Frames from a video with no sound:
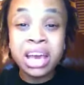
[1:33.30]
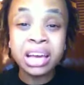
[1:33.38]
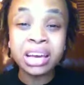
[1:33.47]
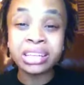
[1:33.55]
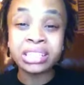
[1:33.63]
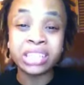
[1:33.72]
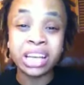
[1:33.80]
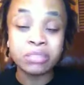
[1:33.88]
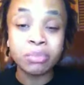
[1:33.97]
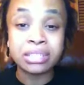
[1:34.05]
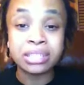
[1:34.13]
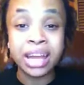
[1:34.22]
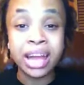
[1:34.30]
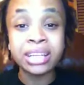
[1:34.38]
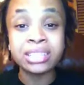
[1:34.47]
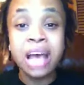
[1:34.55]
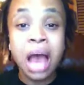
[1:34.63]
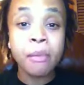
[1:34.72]
Couldn't change my
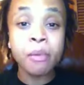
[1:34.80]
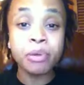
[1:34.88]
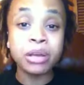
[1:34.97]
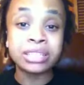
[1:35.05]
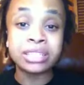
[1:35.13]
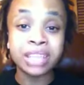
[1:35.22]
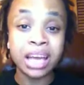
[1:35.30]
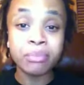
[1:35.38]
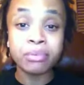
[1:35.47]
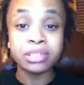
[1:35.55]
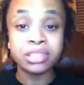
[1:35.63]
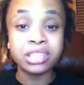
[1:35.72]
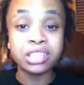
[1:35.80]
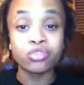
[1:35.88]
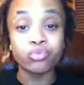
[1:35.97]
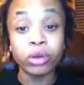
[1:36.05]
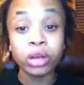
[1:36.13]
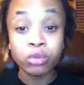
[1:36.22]
status, I'ma be the same. Cause this
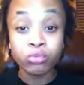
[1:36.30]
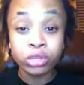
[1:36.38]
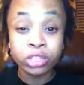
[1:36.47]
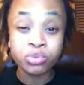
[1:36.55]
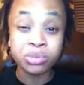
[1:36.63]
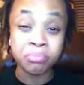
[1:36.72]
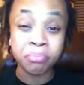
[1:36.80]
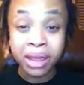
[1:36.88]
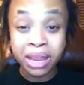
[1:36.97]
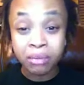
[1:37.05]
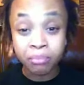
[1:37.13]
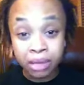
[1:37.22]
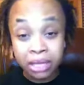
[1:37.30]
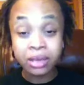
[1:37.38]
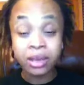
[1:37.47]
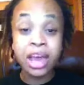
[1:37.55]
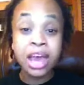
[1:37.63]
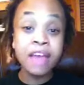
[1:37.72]
is real, this what made me.
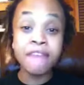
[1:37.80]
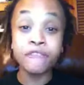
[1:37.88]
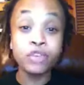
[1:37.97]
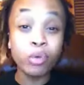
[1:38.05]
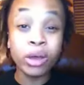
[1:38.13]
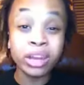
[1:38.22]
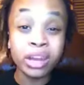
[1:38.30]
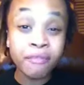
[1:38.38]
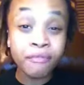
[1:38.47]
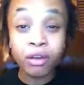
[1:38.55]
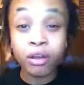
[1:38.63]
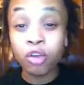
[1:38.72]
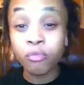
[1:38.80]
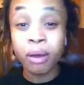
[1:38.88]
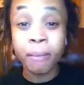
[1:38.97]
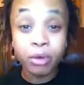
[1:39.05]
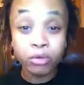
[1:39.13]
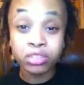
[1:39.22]
If you ain't never heard
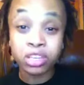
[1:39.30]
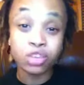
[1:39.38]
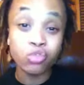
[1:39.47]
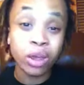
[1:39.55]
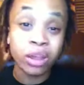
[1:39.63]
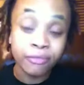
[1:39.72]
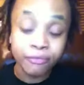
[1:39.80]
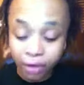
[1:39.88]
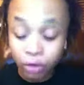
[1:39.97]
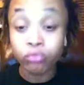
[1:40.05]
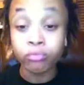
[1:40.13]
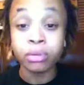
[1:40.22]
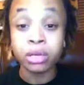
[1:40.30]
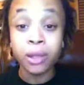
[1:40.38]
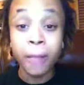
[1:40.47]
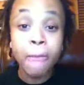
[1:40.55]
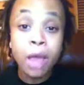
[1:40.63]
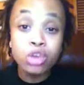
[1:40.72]
my music, you ain't felt me.
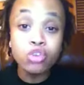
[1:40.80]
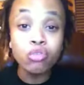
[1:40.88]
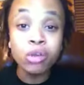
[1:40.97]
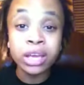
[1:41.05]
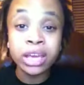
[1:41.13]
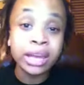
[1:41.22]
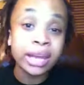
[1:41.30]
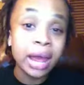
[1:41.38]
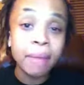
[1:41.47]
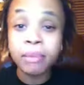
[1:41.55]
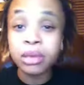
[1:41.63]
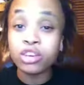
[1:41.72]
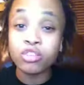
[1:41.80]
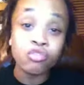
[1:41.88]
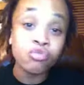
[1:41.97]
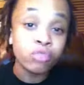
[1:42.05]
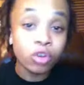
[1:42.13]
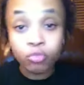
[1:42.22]
You looking at me, you
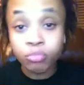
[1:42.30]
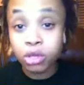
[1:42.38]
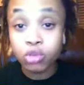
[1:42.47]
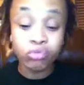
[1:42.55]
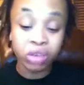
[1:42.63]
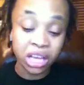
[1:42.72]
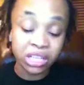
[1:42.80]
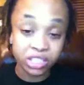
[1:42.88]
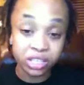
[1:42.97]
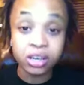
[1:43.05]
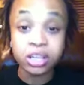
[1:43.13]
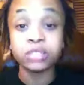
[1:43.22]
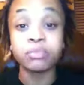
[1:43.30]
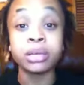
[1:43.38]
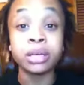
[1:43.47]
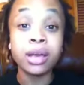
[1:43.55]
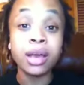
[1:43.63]
don't know me, you can't judge me.